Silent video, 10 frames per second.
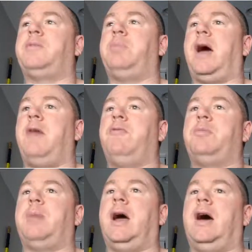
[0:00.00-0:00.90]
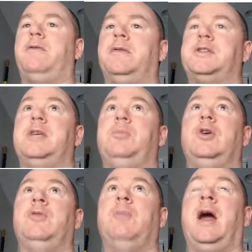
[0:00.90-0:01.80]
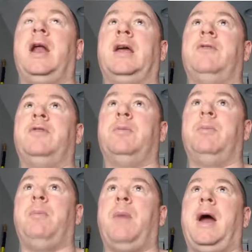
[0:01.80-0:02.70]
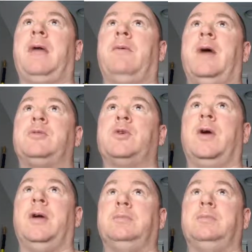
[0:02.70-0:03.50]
pound for pound for CPU mining if you're mining Raptorium.